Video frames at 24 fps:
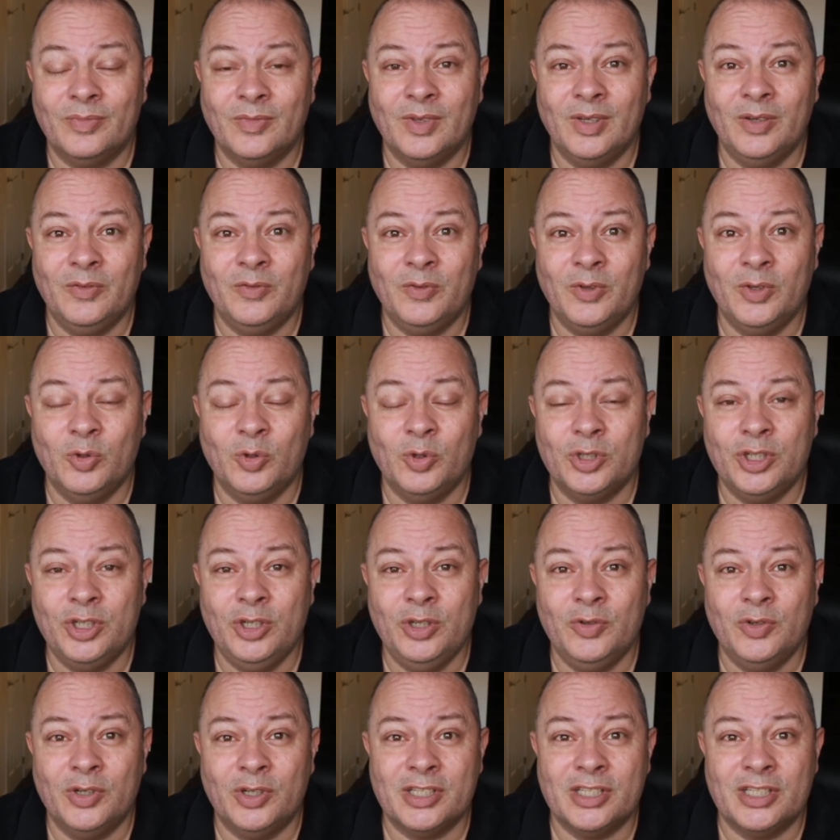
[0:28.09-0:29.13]
And for those of
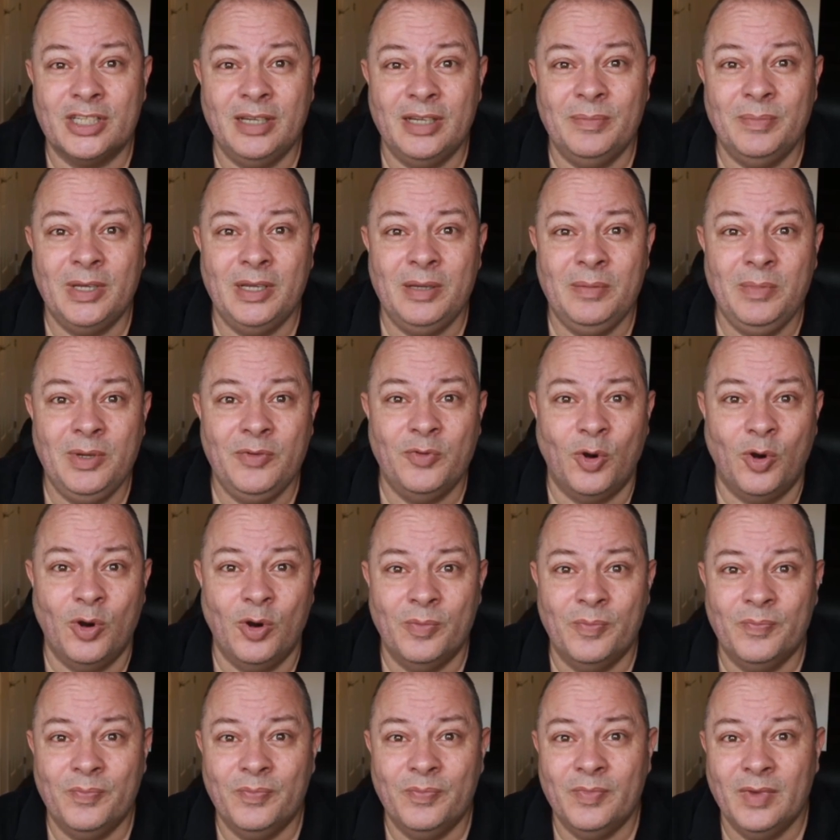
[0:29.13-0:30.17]
you who've not seen me before,
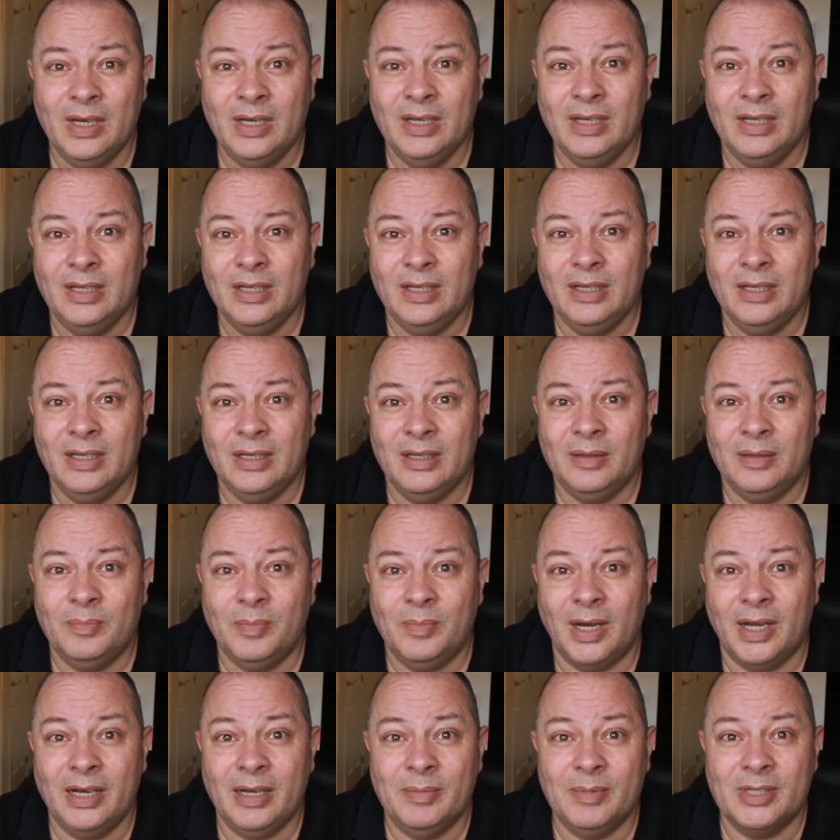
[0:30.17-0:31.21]

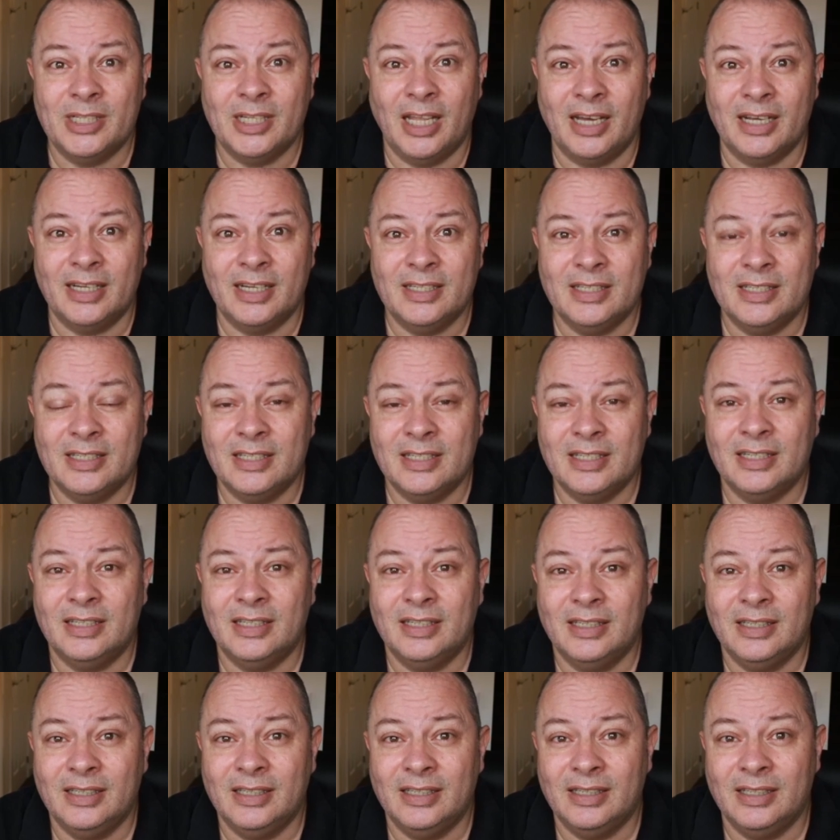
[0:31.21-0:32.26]
my name is Langers,
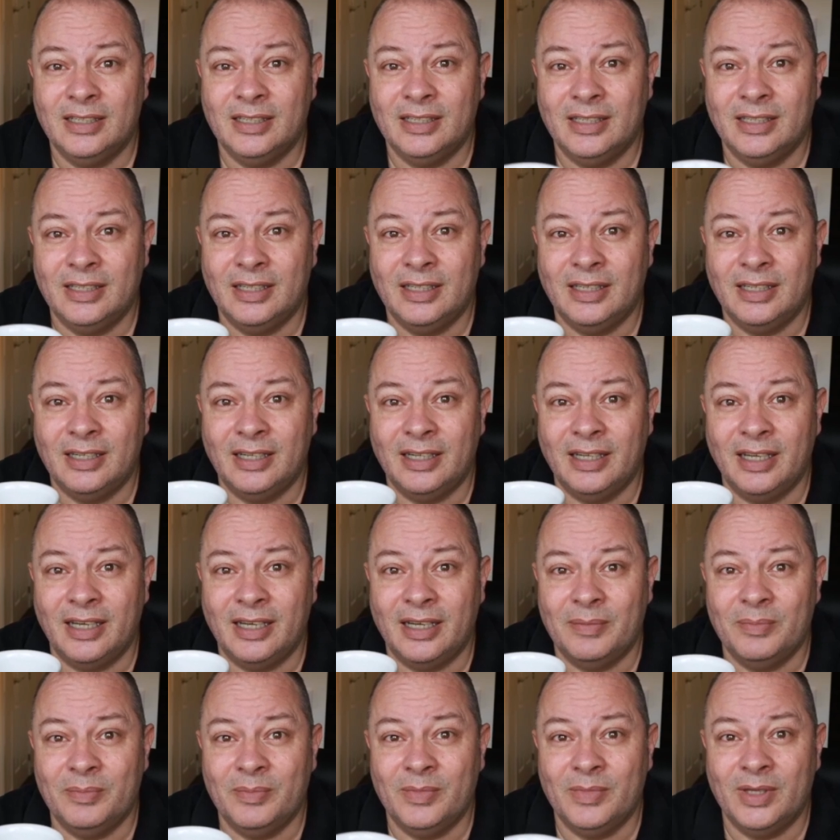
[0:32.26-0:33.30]
and I
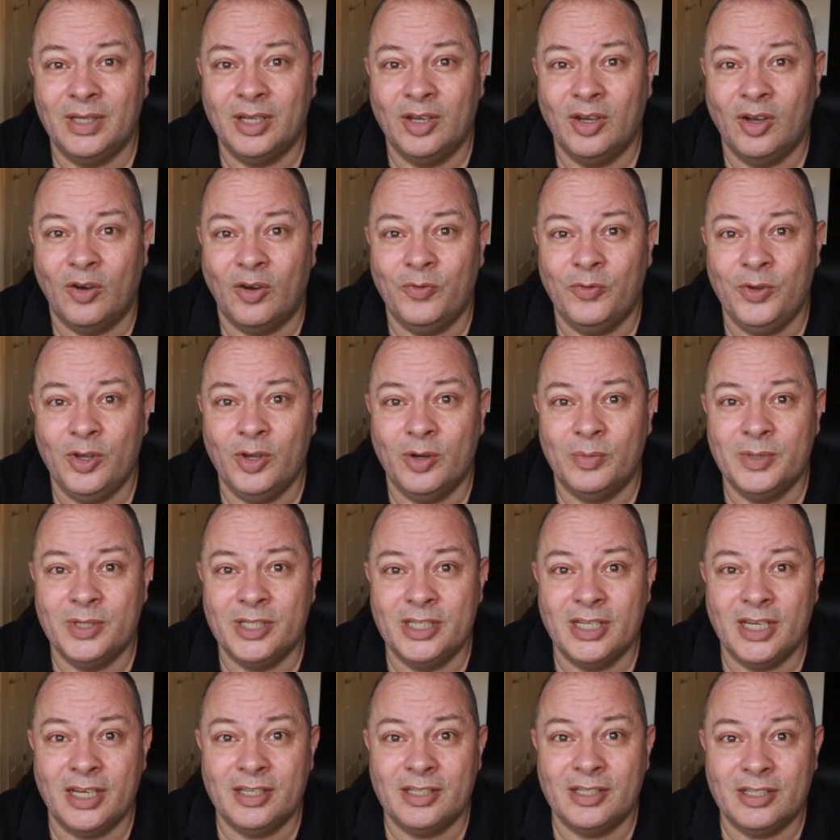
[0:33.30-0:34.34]
am the
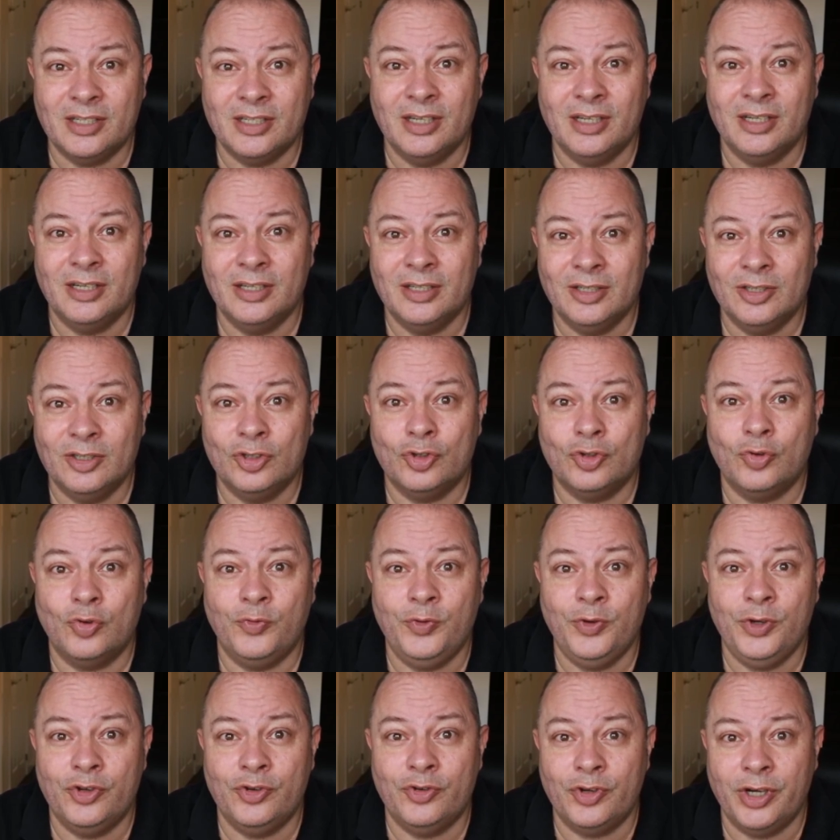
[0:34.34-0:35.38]
coffee-obsessed
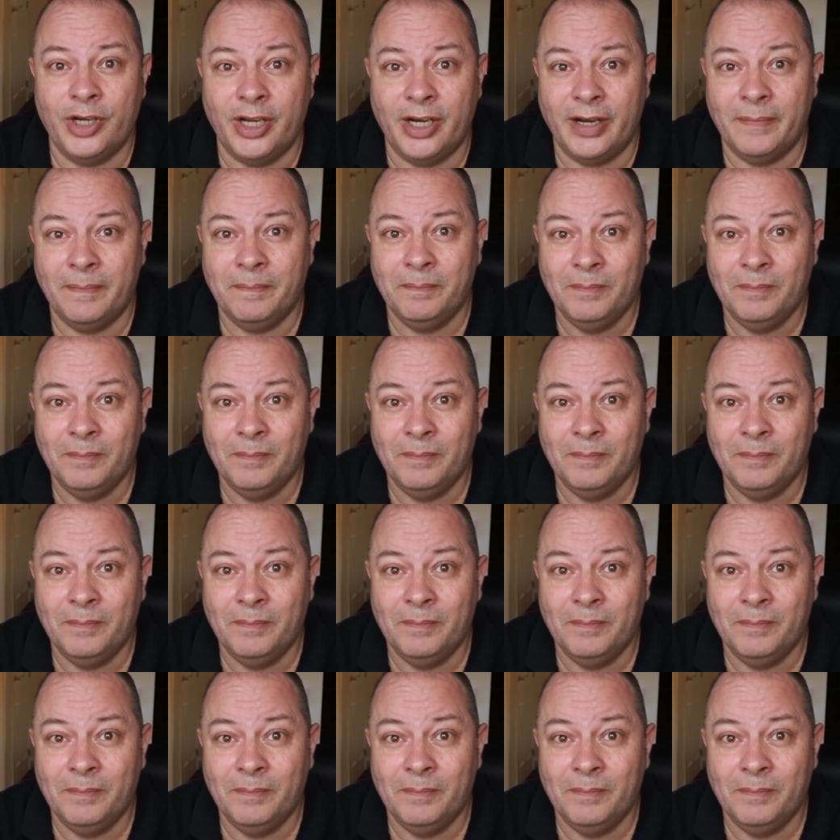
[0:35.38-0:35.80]
scruffy trader.